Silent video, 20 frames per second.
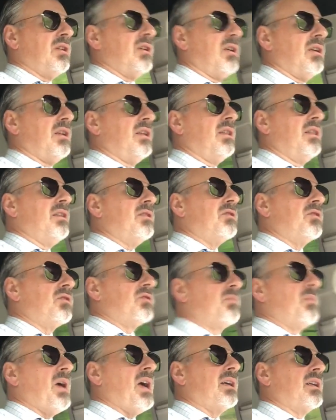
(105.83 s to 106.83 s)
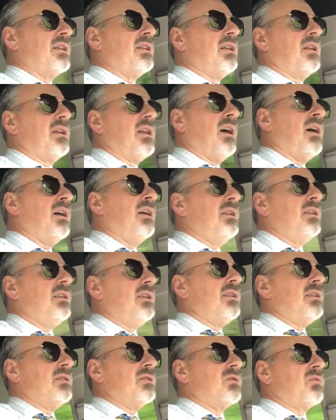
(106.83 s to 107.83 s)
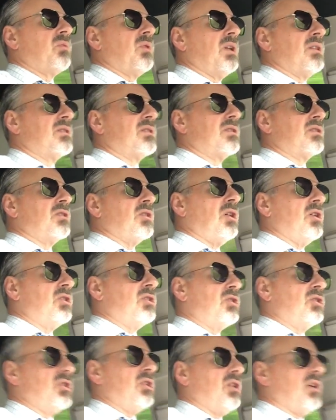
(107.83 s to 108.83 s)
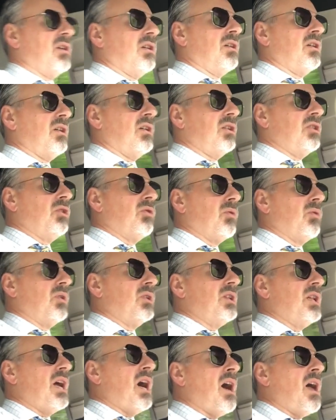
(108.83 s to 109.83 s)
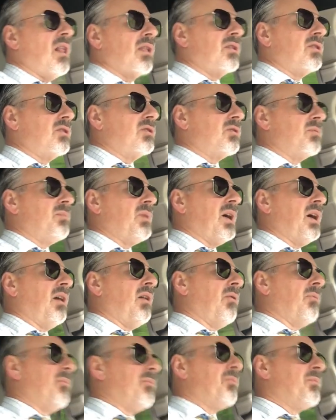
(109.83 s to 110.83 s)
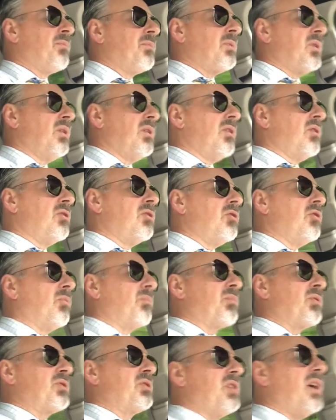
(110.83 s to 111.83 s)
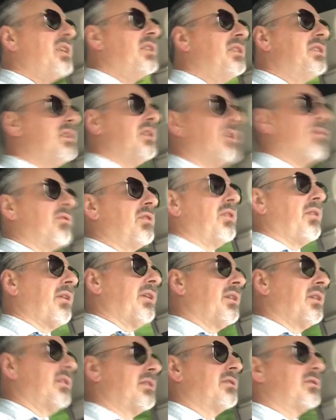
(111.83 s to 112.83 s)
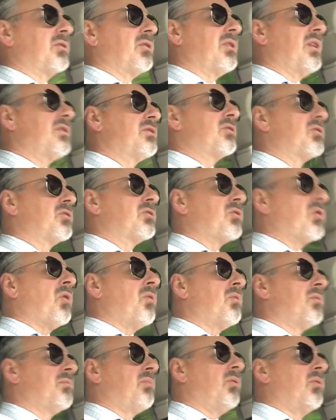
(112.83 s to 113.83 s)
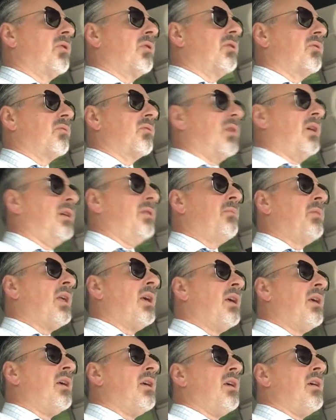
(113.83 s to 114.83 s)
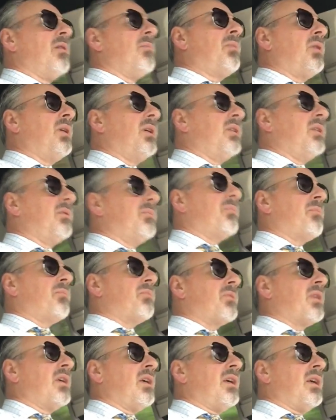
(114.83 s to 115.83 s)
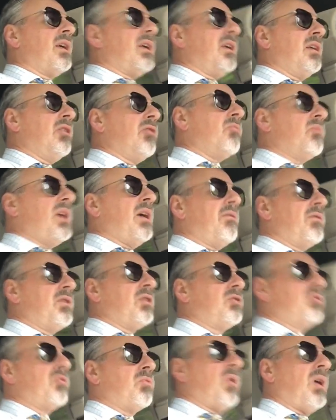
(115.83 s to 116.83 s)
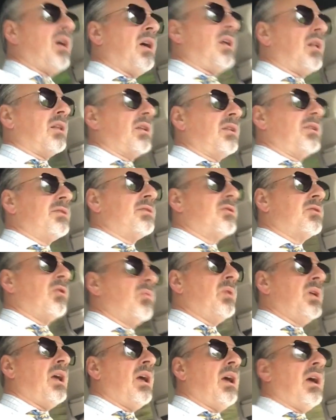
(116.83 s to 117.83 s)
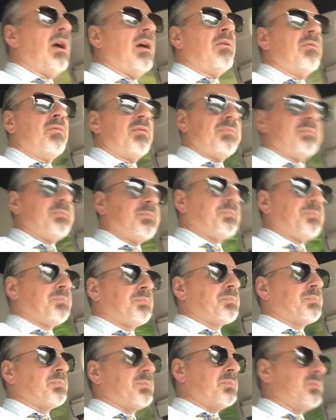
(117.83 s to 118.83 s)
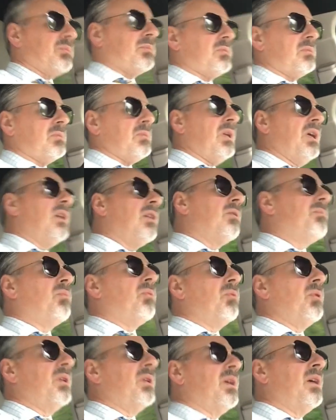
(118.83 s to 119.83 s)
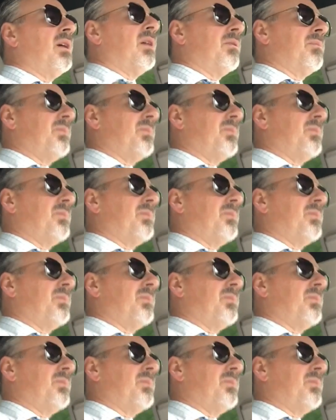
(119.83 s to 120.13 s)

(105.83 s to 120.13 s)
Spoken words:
and this is back in the 90s, we had such a knowledge about protecting everything. So that's so important, right? But here we have the duality. So we have, and I'll point out,